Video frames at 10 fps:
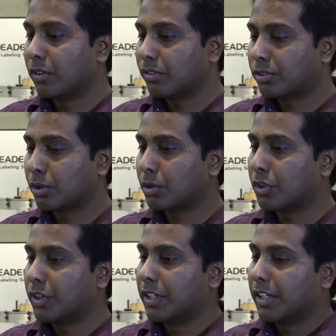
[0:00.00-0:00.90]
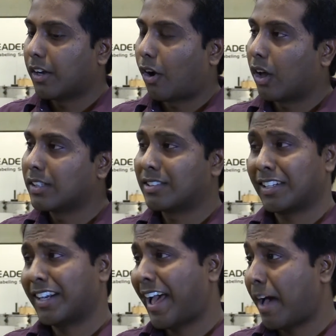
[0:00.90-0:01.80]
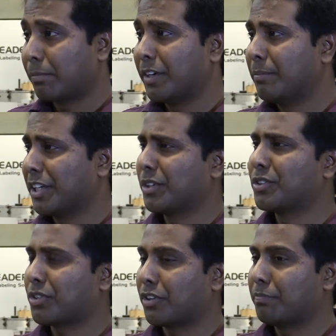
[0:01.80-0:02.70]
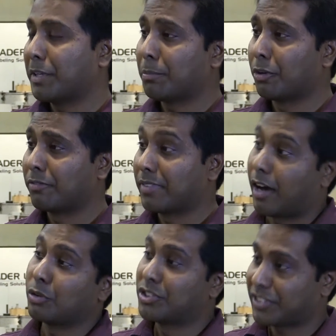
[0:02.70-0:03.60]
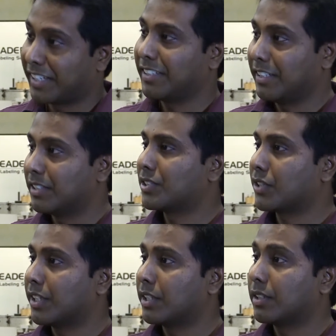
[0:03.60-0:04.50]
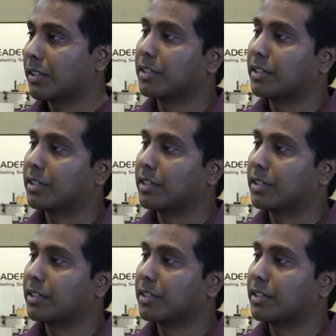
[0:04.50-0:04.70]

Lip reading: So all this had happened because of people outside the industry